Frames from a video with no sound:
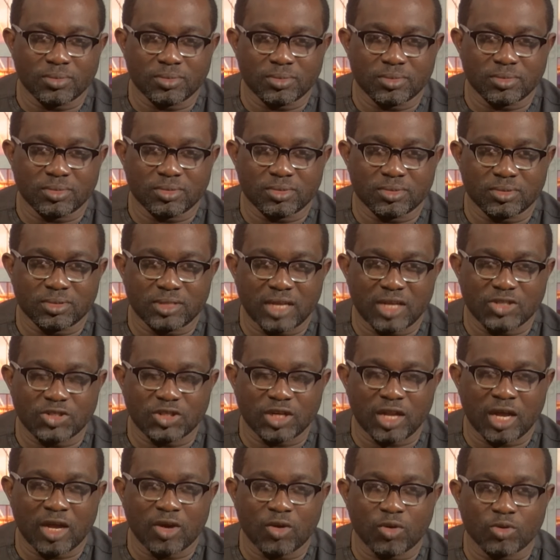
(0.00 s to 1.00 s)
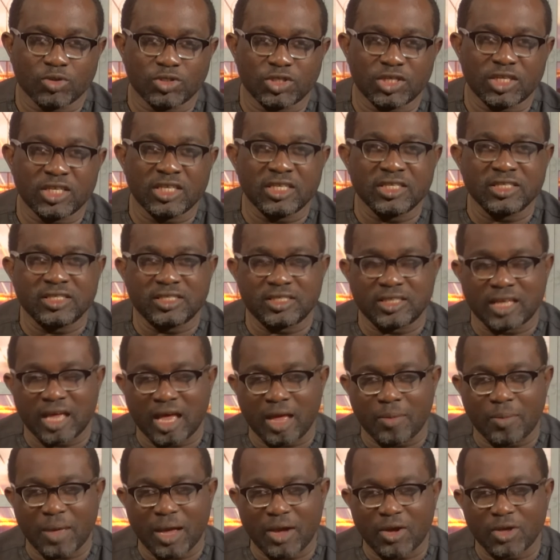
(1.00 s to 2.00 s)
national coach. He's,
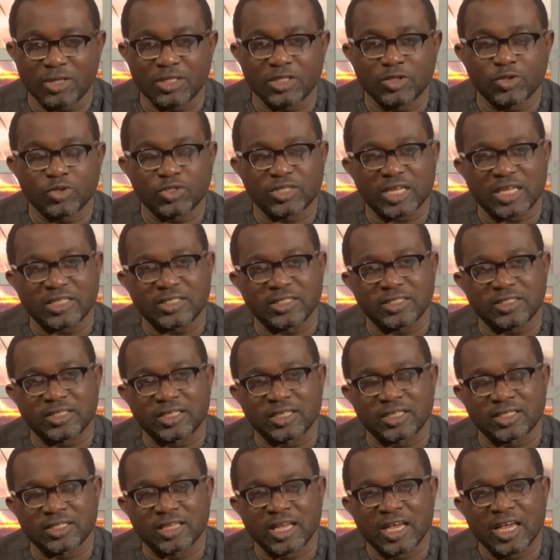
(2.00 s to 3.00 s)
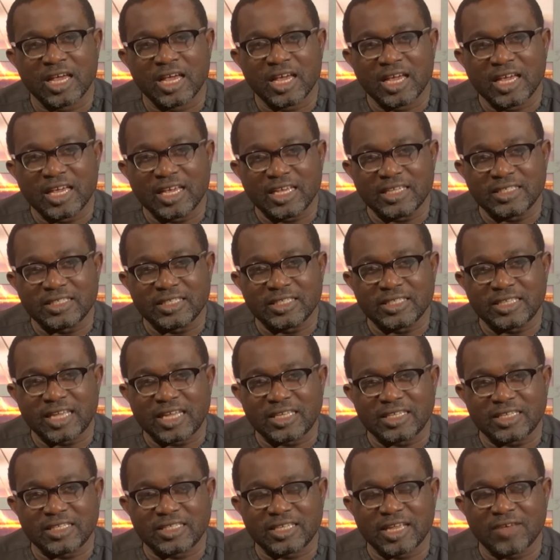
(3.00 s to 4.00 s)
according to statistics, is the
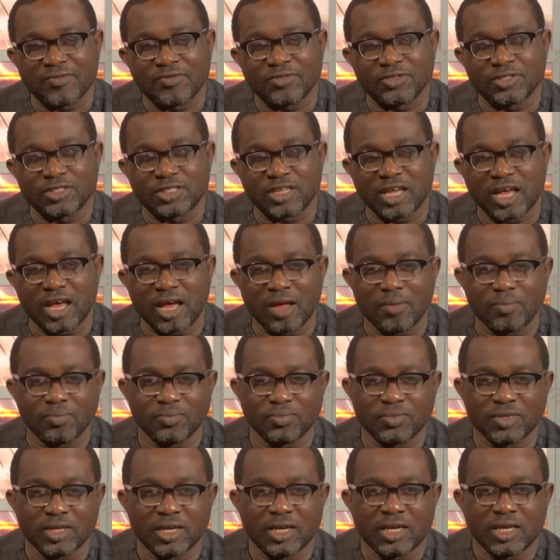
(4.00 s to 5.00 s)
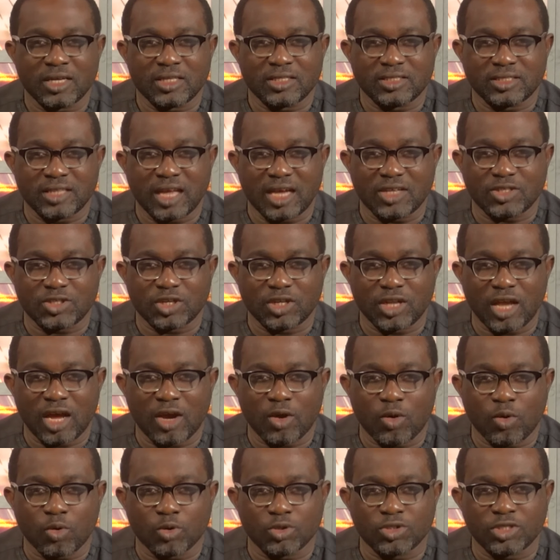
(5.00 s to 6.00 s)
37th national
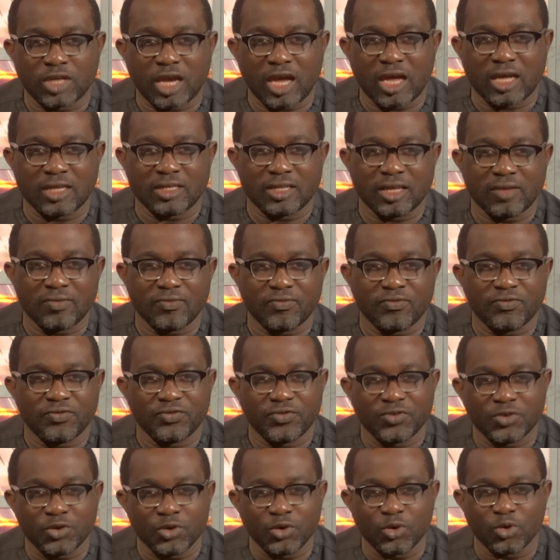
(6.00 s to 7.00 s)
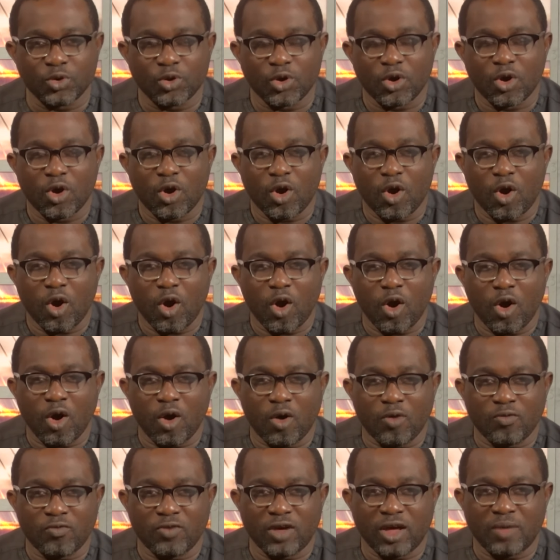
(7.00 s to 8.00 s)
coach, and few
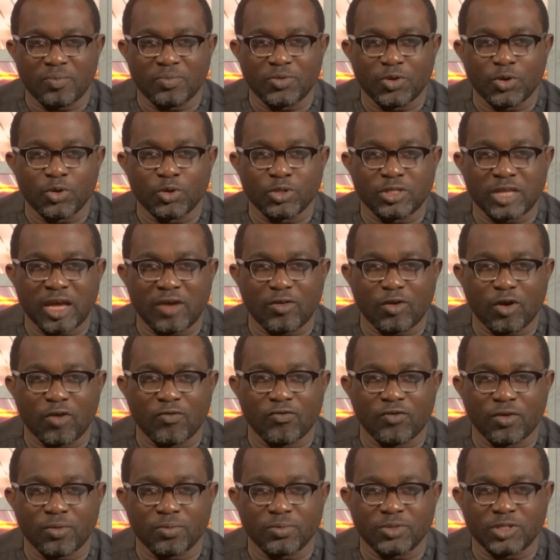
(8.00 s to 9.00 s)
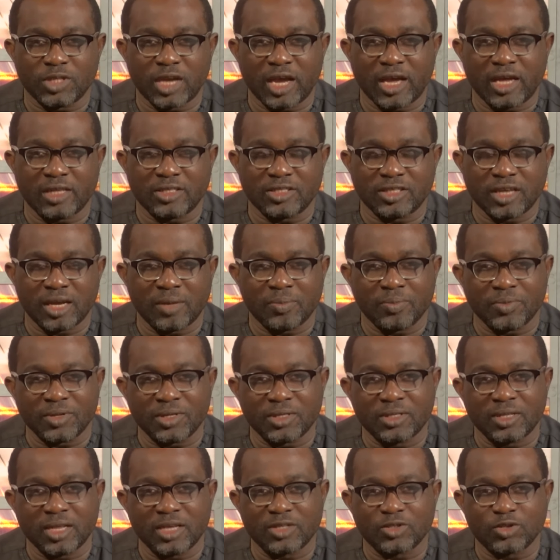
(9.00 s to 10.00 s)
of those that come from Germany.
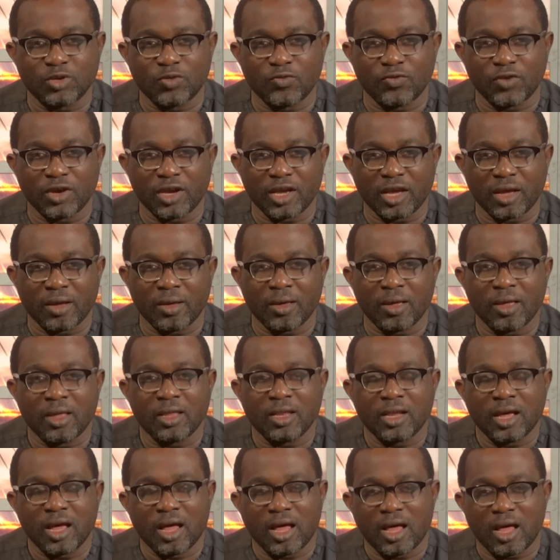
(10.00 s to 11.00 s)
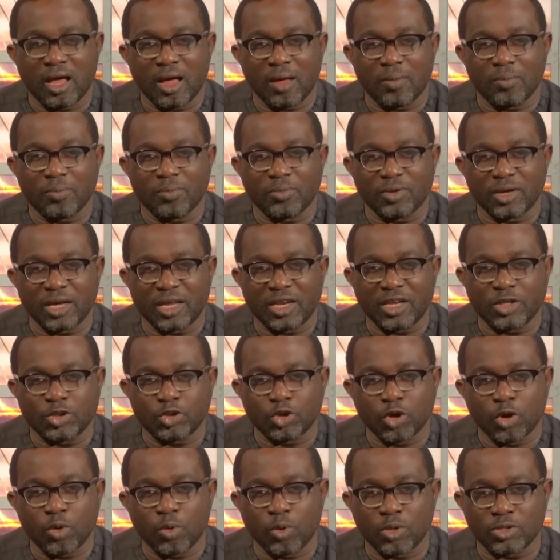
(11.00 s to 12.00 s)
Let's not forget Garnacho
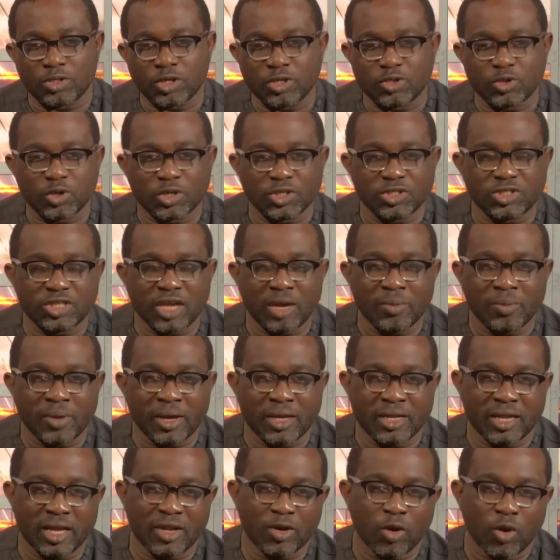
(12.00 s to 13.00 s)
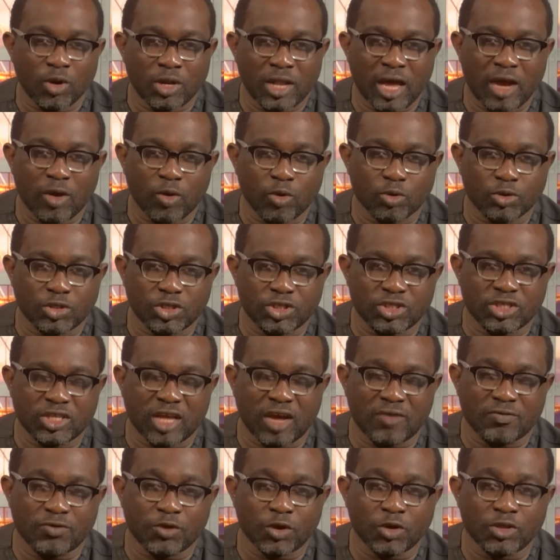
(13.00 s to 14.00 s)
was also a German, and other coaches have
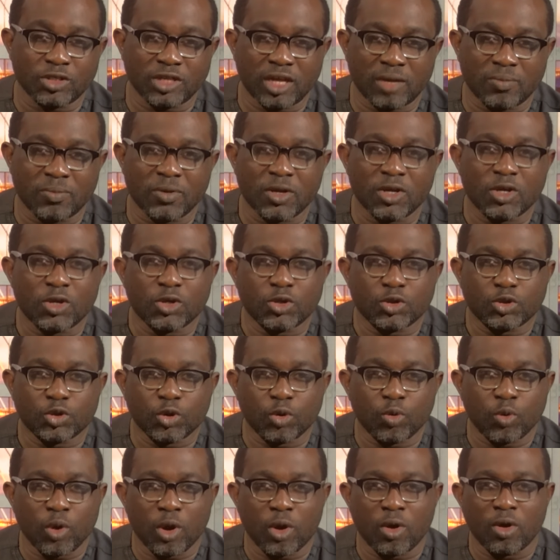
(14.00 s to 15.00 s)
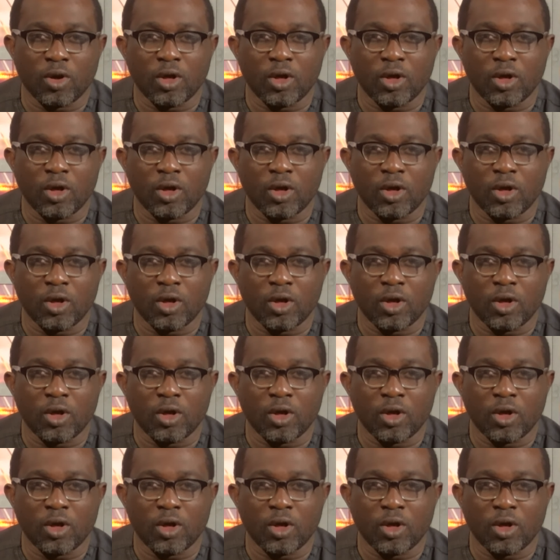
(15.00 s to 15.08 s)
done them so well.